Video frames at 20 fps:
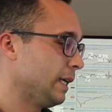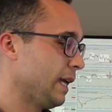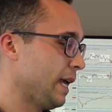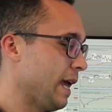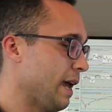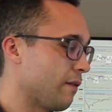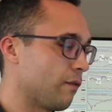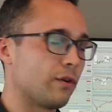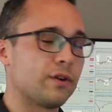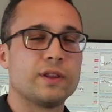
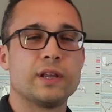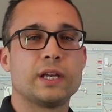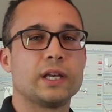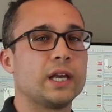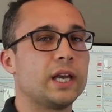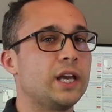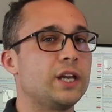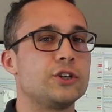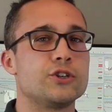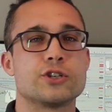Everything
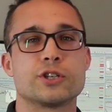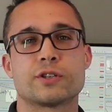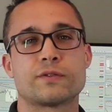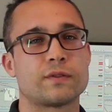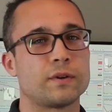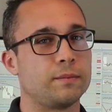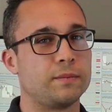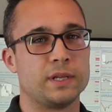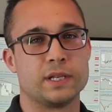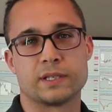hinges
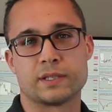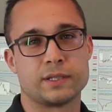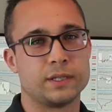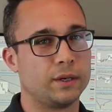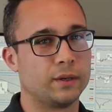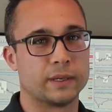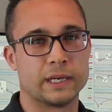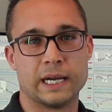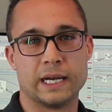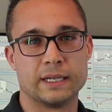from this
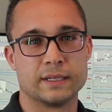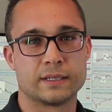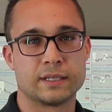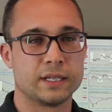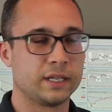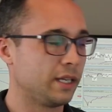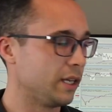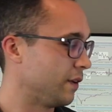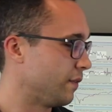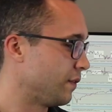though, guys.
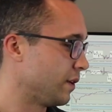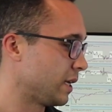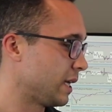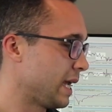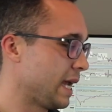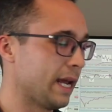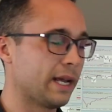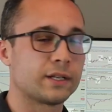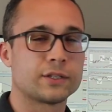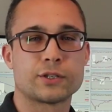If you
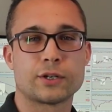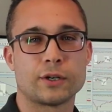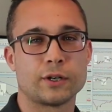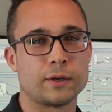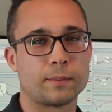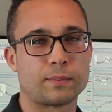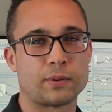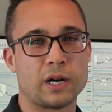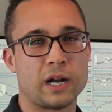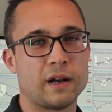can't turn
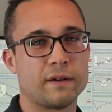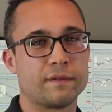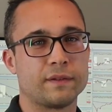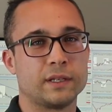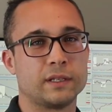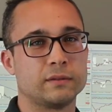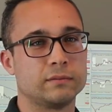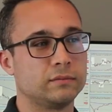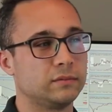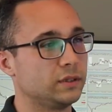a
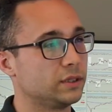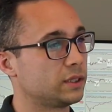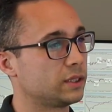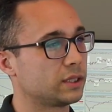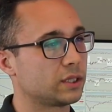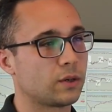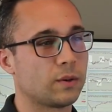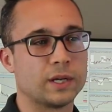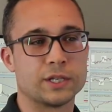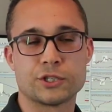profit, and this is
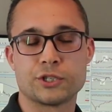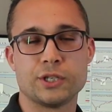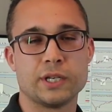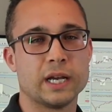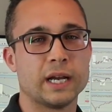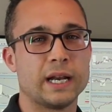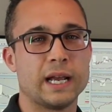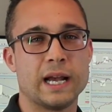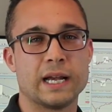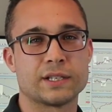the question you
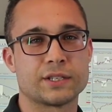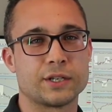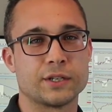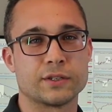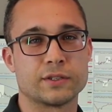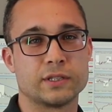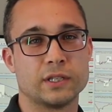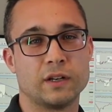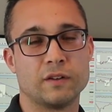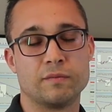got to ask
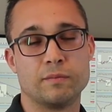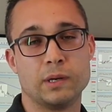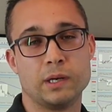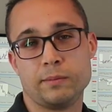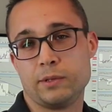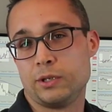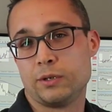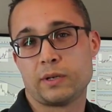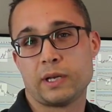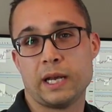yourself,
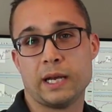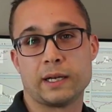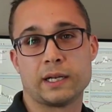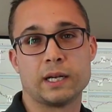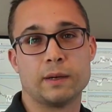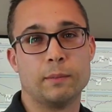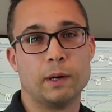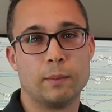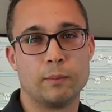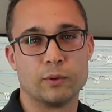maybe you can
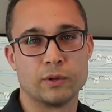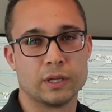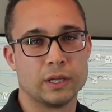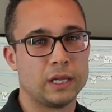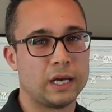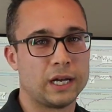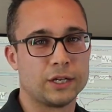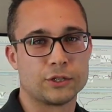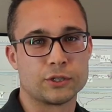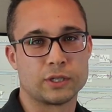come up with a
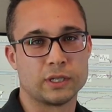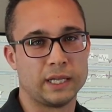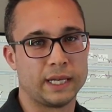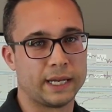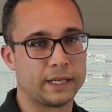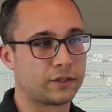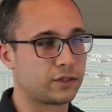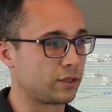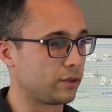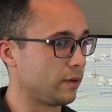logical
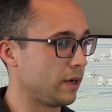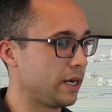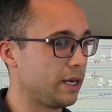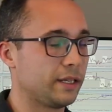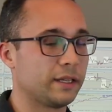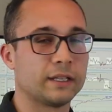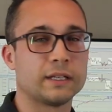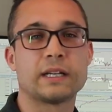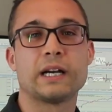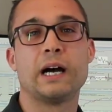answer. Write it
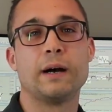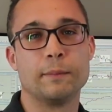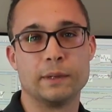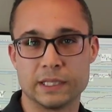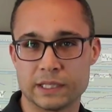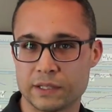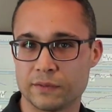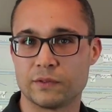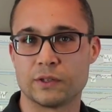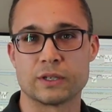in the
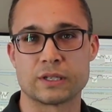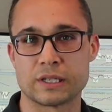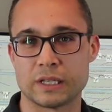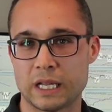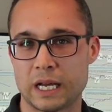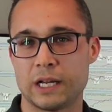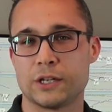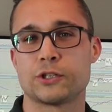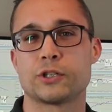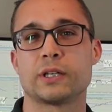comments. If there's a
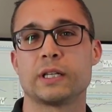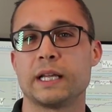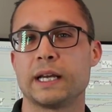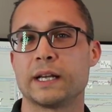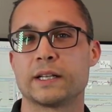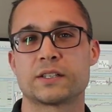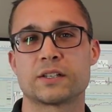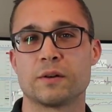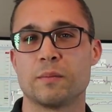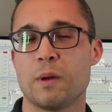logical
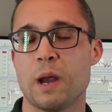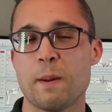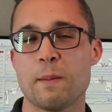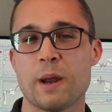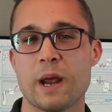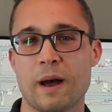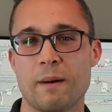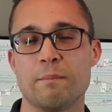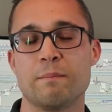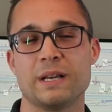answer,
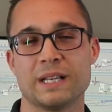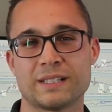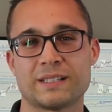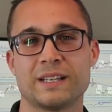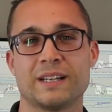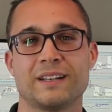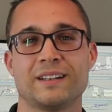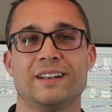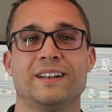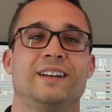maybe I'm
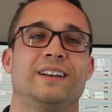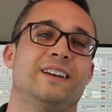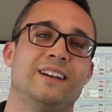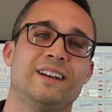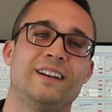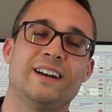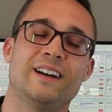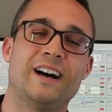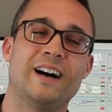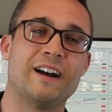missing.
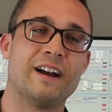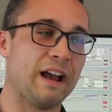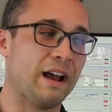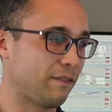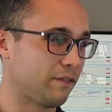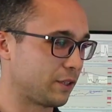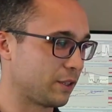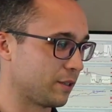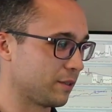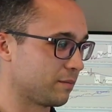
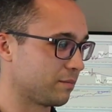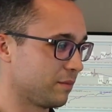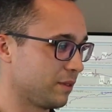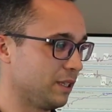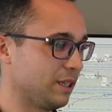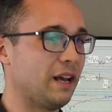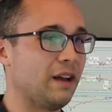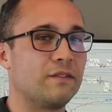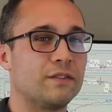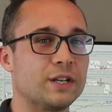After
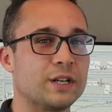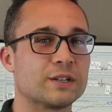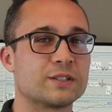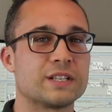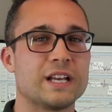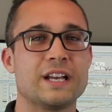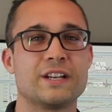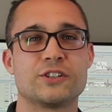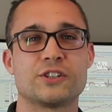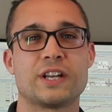11 years
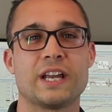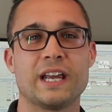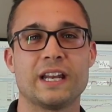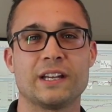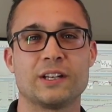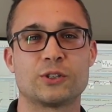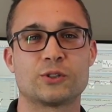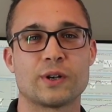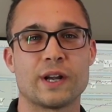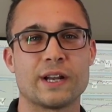of
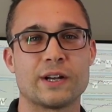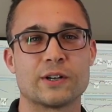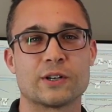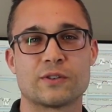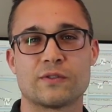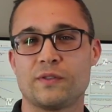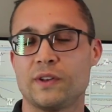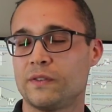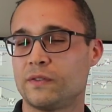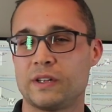educating
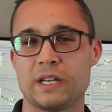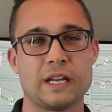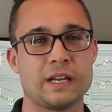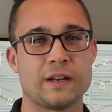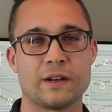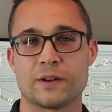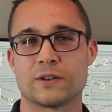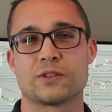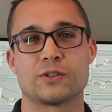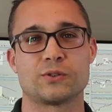traders, 15
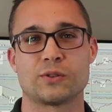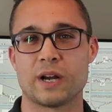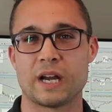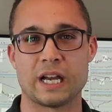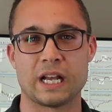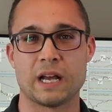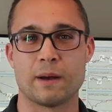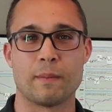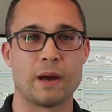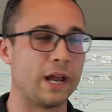years of
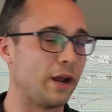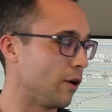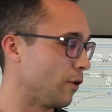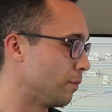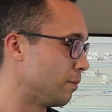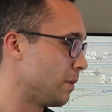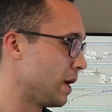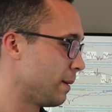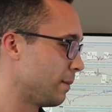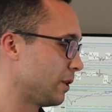trading on my
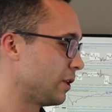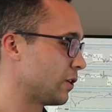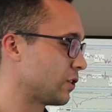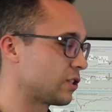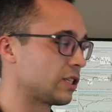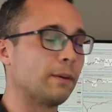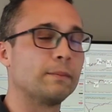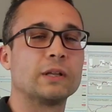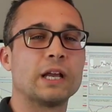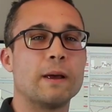own, maybe there's
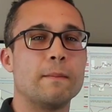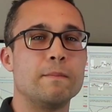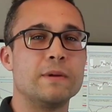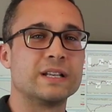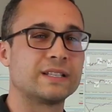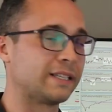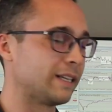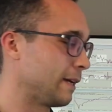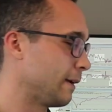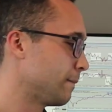something I'm
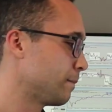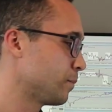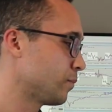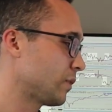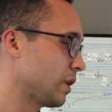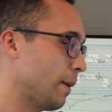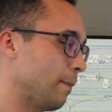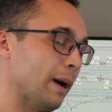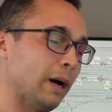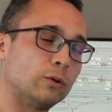missing
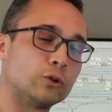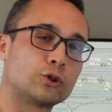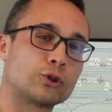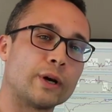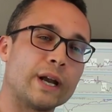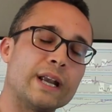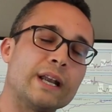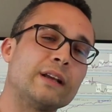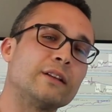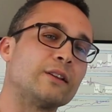about trading